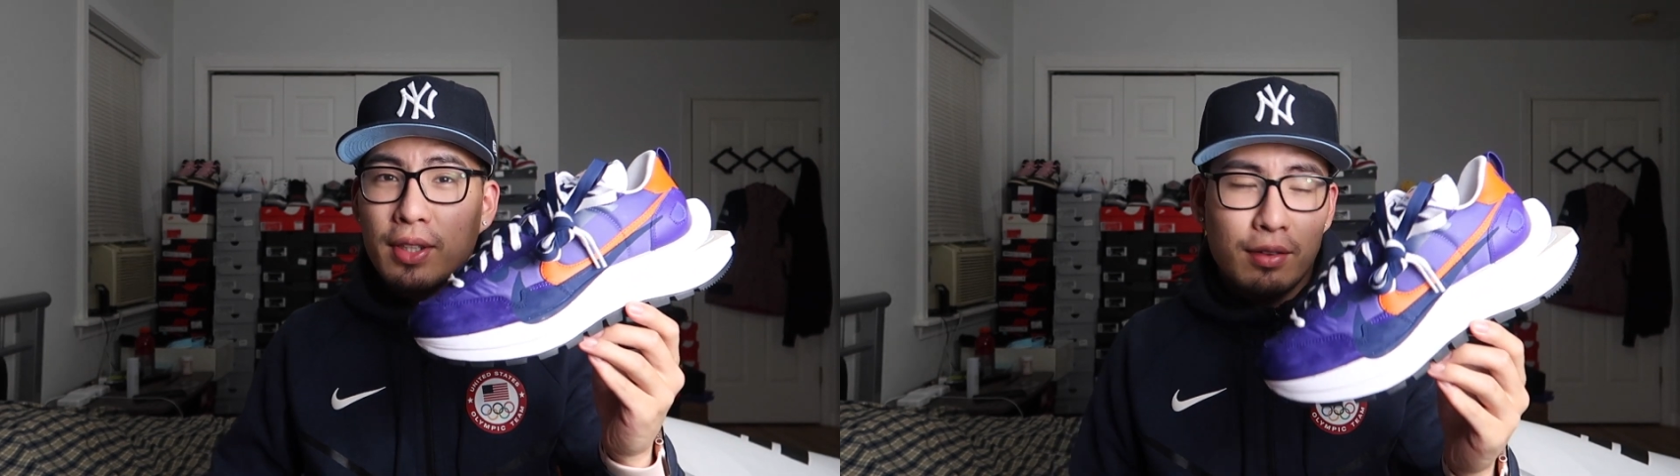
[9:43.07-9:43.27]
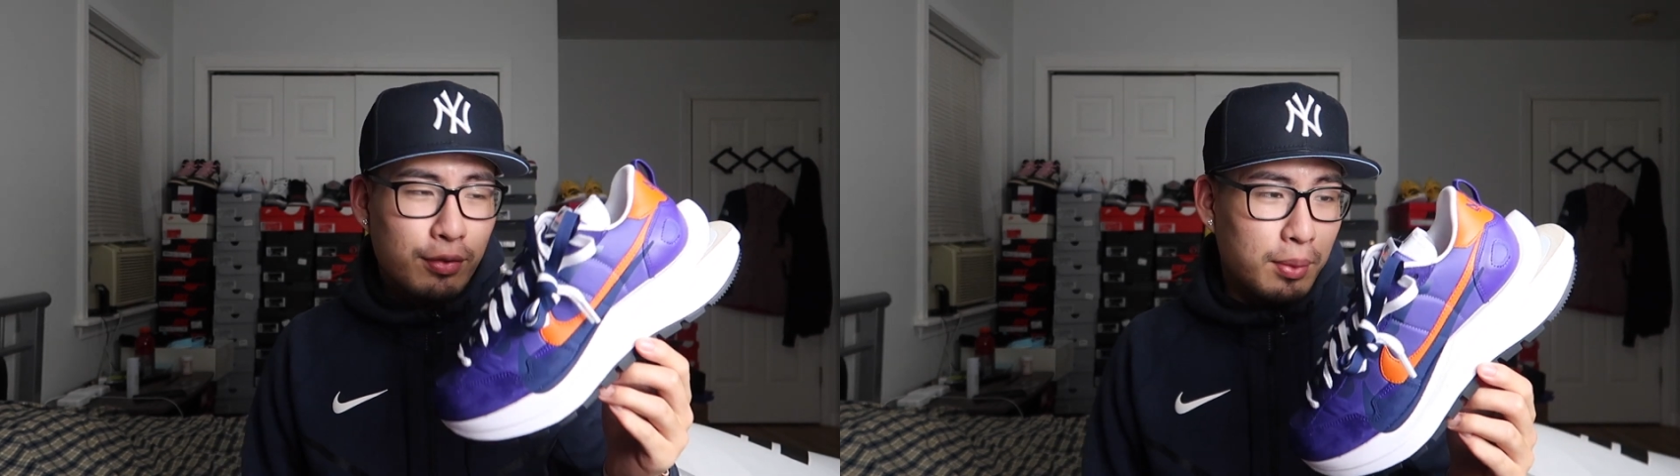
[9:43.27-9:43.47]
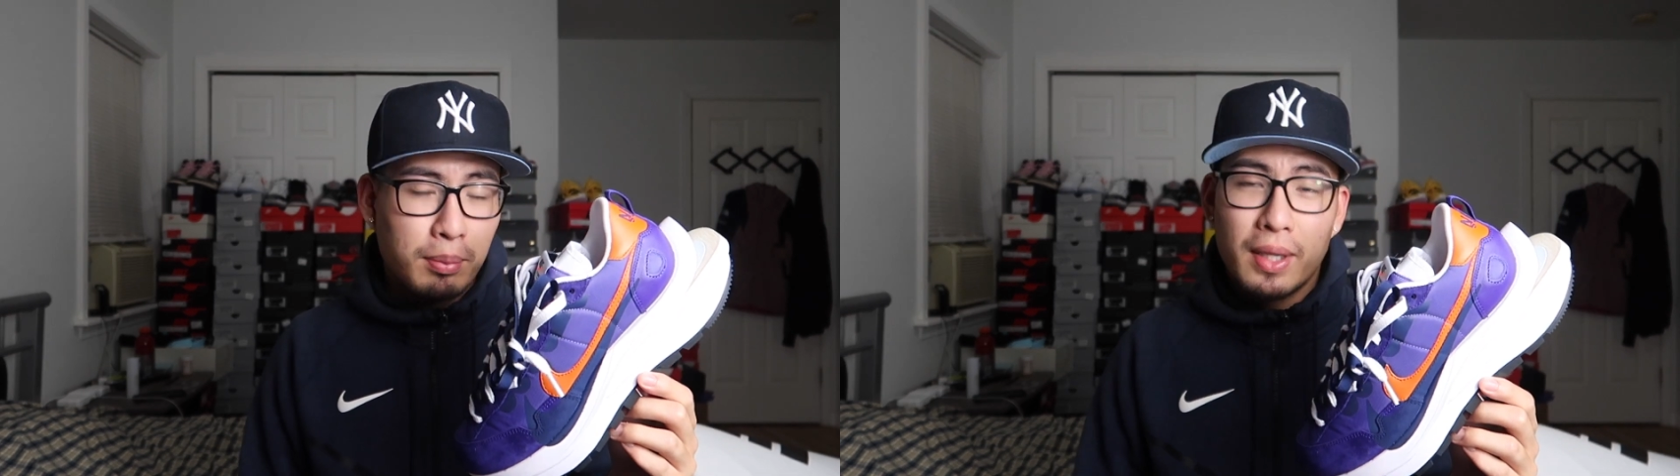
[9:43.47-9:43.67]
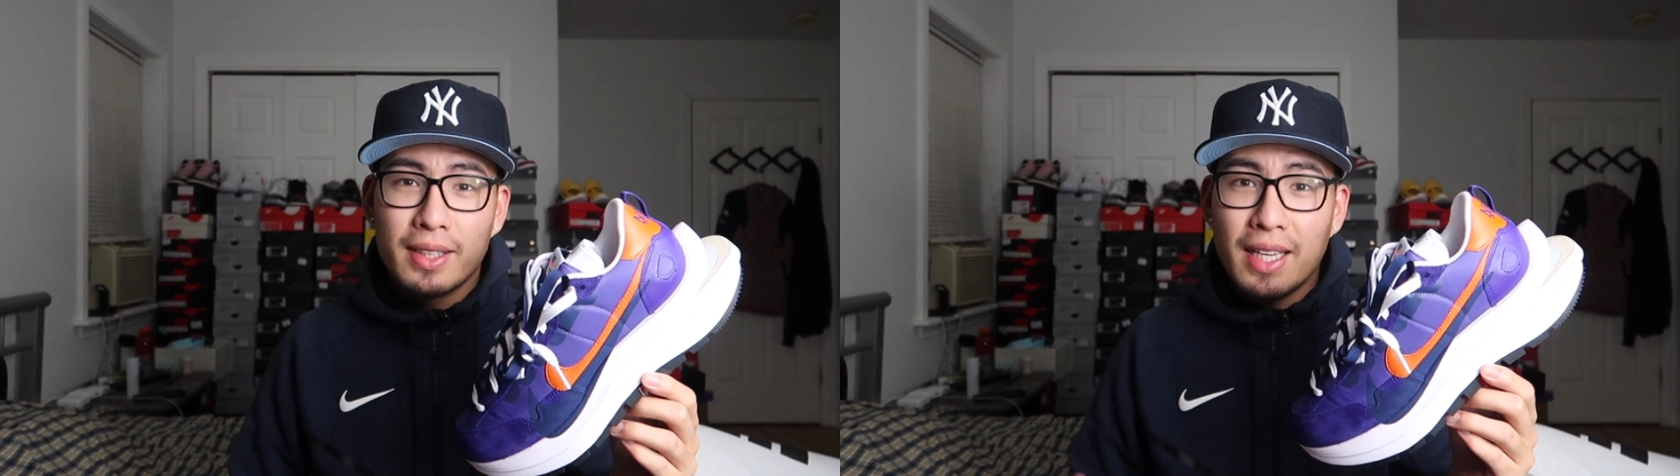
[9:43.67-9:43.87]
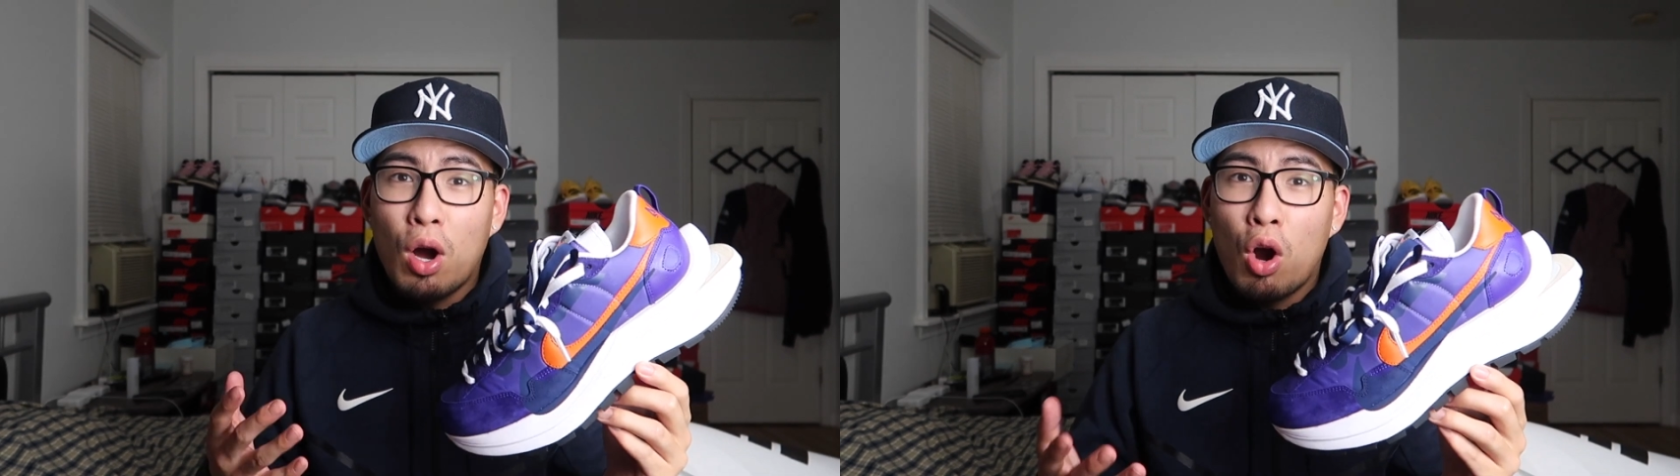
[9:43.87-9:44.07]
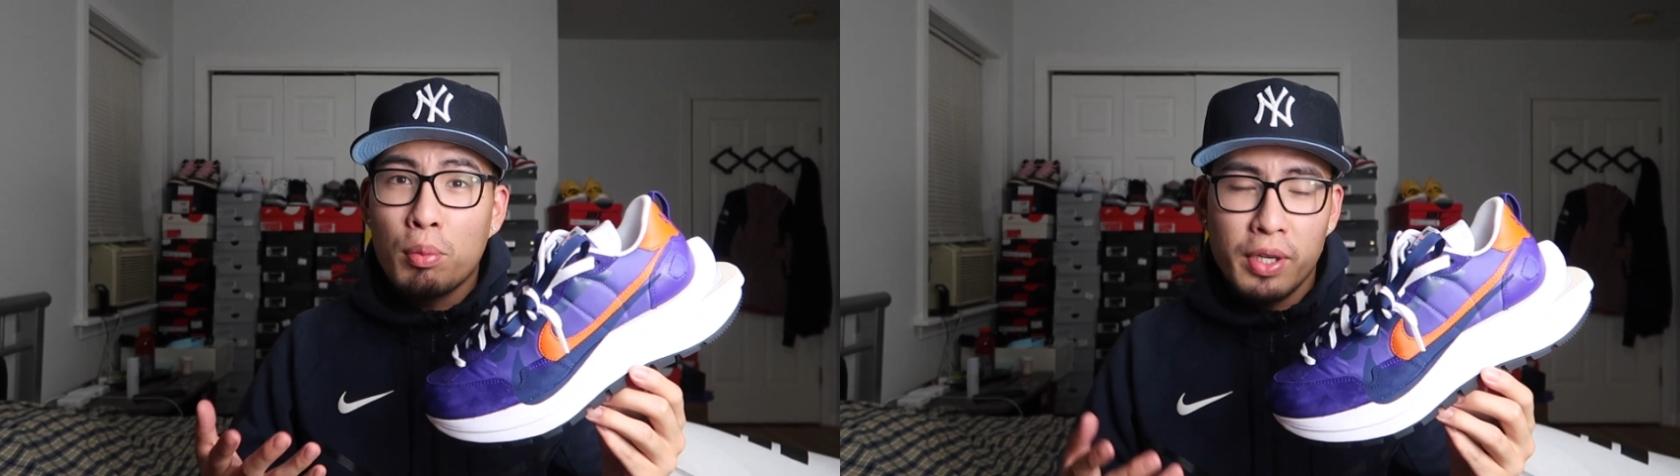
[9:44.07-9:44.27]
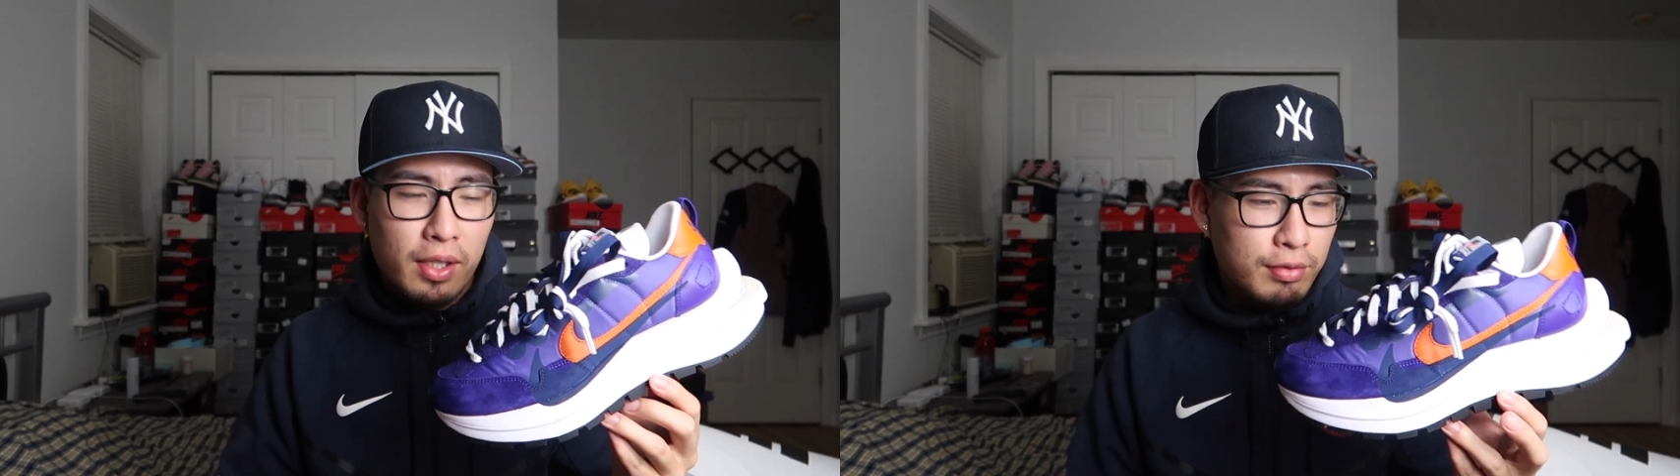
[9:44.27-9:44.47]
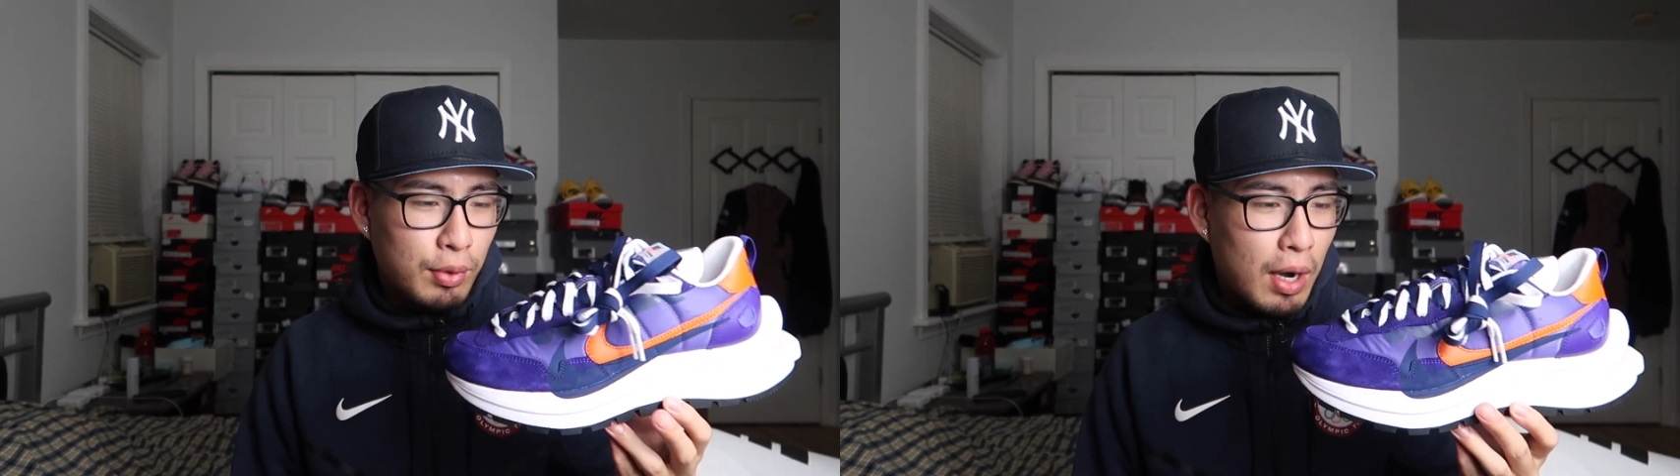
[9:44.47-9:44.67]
comfort, but they are pretty comfortable.